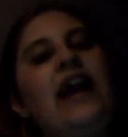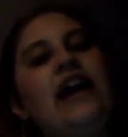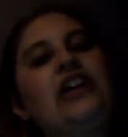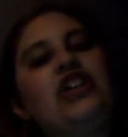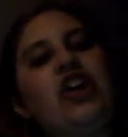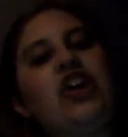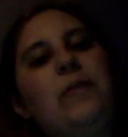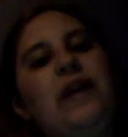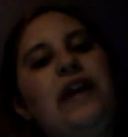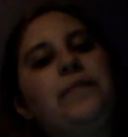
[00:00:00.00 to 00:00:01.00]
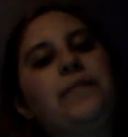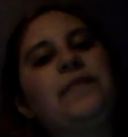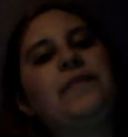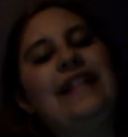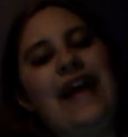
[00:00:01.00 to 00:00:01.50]
and Jeremy
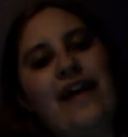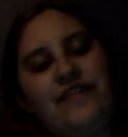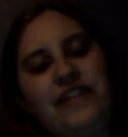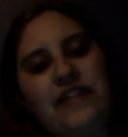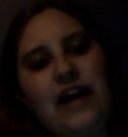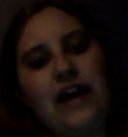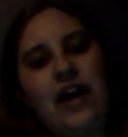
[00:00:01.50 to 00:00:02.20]
left.